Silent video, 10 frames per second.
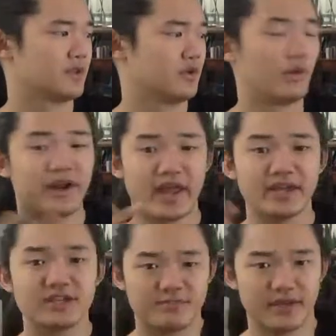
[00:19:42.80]
when A
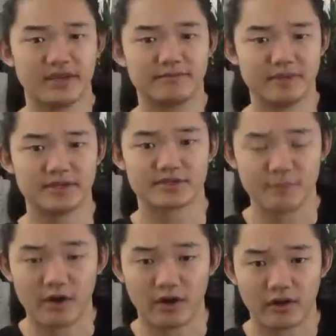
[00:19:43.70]
is big, B is
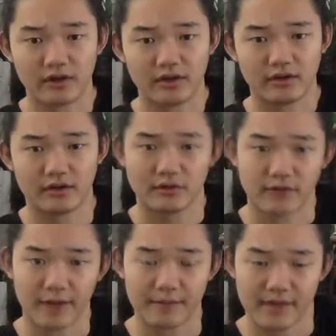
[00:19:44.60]
small,
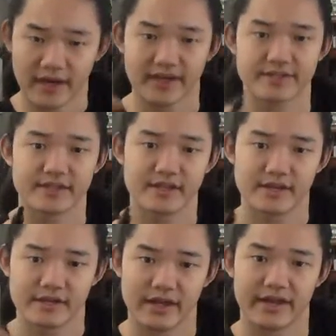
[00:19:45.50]
right? Because
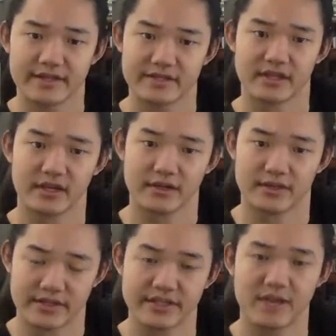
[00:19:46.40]
it's
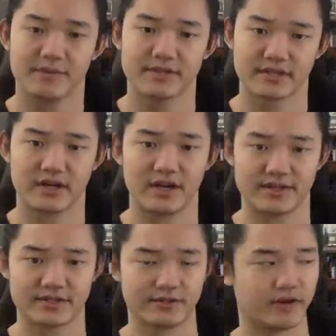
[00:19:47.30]
the sum is
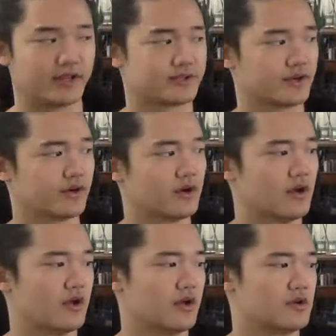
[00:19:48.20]
constant, right? So
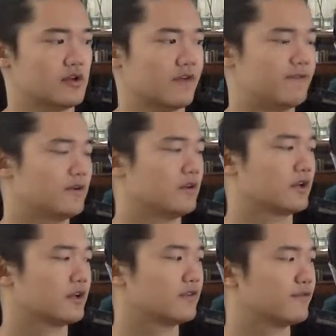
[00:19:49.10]
if you're
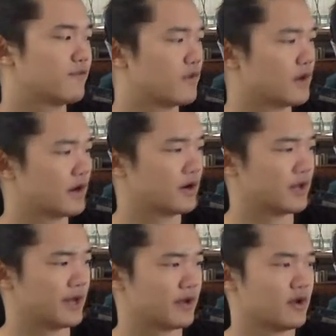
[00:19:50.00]
looking for
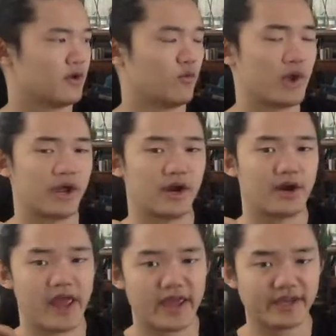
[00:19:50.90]
like where
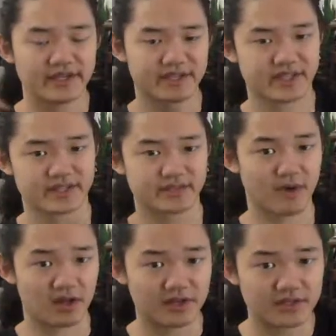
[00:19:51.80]
A is the
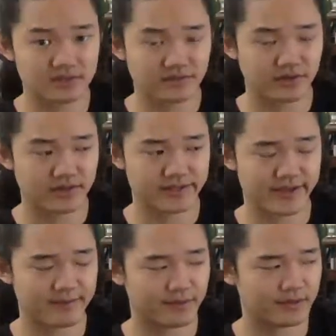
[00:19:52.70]
smallest, for
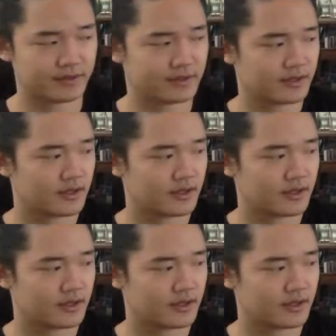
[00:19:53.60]
example,